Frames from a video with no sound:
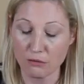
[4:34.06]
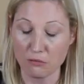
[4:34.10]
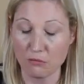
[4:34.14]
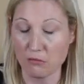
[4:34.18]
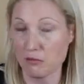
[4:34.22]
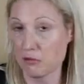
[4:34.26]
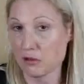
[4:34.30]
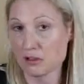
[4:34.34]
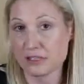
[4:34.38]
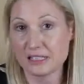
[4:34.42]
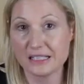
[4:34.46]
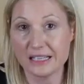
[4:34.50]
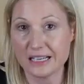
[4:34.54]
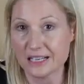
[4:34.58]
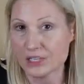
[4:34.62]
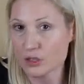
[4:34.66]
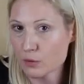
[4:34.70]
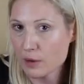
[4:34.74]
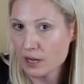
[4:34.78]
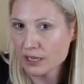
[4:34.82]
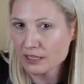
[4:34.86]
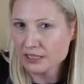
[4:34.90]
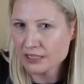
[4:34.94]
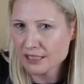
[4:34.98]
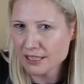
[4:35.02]
or the
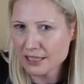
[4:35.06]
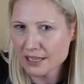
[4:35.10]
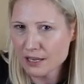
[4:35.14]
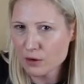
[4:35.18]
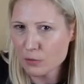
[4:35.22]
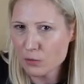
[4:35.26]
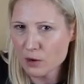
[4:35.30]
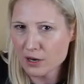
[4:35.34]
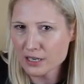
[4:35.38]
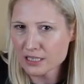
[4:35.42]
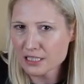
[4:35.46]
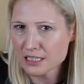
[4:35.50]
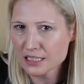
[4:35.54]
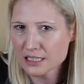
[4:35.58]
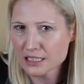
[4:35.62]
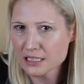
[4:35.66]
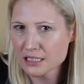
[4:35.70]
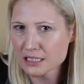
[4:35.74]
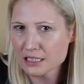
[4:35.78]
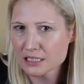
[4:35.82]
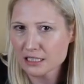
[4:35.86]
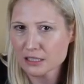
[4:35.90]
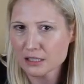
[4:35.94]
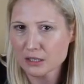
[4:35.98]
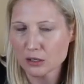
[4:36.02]
sexuality they
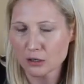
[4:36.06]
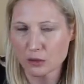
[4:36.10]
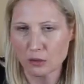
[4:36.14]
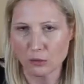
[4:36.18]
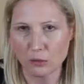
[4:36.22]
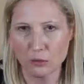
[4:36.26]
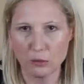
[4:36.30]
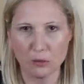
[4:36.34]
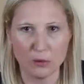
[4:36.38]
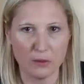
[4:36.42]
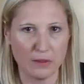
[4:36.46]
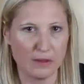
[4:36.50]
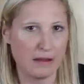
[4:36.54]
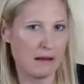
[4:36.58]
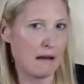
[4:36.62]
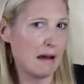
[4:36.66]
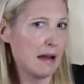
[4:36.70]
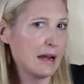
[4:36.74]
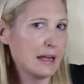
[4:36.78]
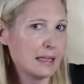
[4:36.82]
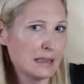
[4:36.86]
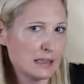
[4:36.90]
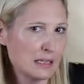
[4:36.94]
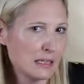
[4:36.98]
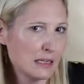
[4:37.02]
wanted, or the
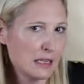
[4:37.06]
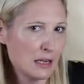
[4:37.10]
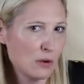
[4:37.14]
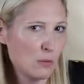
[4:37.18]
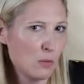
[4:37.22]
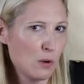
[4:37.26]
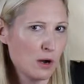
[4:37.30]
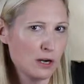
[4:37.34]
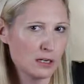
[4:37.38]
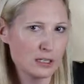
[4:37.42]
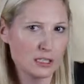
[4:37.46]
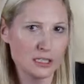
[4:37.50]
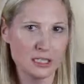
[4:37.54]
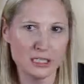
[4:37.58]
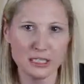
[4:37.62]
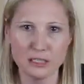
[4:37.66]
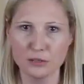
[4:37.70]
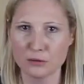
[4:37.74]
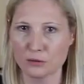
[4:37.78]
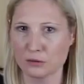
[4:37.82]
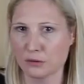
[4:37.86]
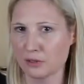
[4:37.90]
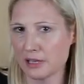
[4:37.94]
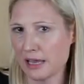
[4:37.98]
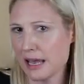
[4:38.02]
height that they
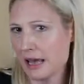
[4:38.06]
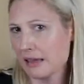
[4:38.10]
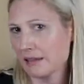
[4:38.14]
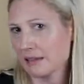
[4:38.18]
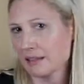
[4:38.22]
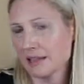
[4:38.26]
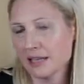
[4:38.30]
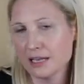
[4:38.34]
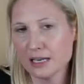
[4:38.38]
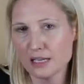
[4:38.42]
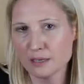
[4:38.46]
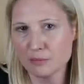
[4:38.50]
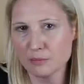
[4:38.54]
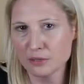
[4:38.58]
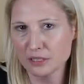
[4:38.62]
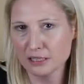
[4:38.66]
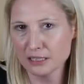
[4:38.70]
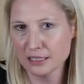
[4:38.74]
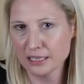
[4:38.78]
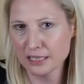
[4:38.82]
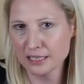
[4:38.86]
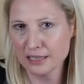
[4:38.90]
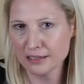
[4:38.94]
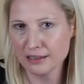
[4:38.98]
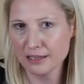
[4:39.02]
wanted, or the athletic
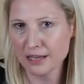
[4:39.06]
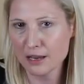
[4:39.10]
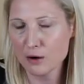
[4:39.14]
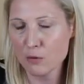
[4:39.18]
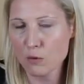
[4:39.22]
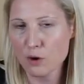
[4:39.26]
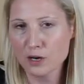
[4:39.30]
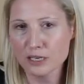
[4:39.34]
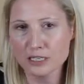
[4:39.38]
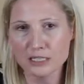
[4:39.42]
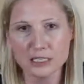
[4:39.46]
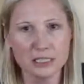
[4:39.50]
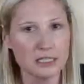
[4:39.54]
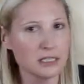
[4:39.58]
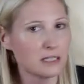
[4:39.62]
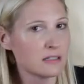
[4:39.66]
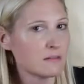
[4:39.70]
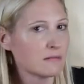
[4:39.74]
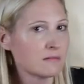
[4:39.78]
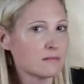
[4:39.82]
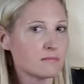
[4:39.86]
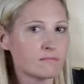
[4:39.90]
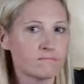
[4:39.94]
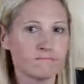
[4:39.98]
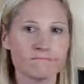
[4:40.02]
ability that they
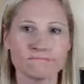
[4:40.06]
wanted.